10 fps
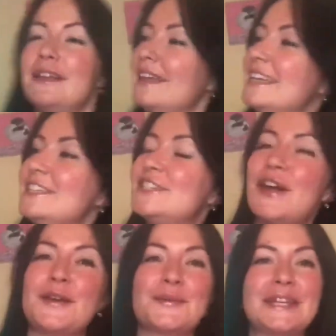
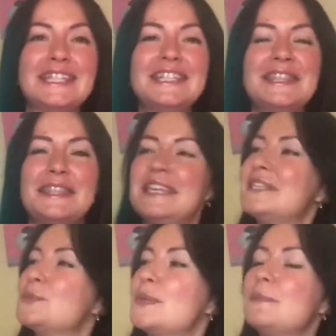enjoyed reading this
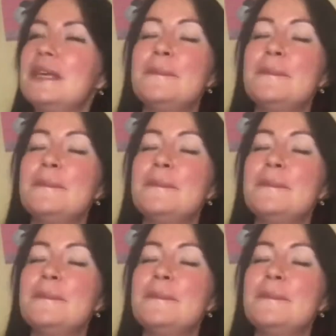with me.